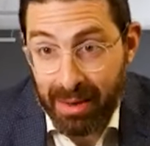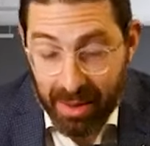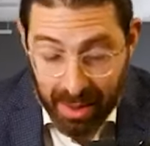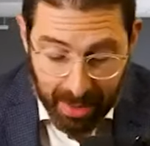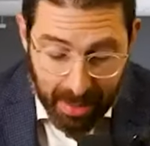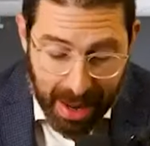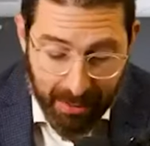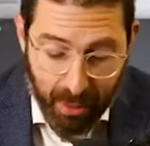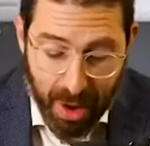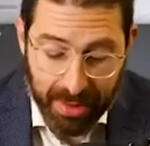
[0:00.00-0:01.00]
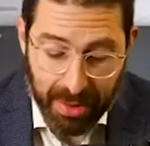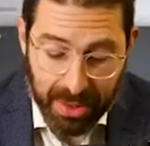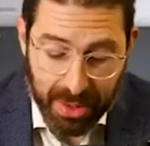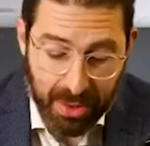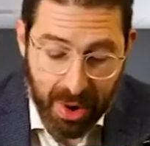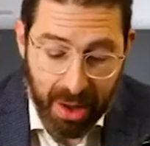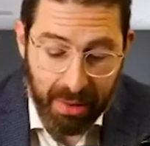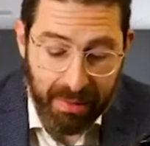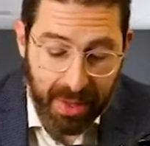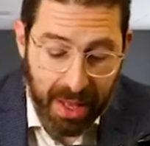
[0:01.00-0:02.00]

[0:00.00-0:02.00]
And you might have have Rav and Eretz Yisrael.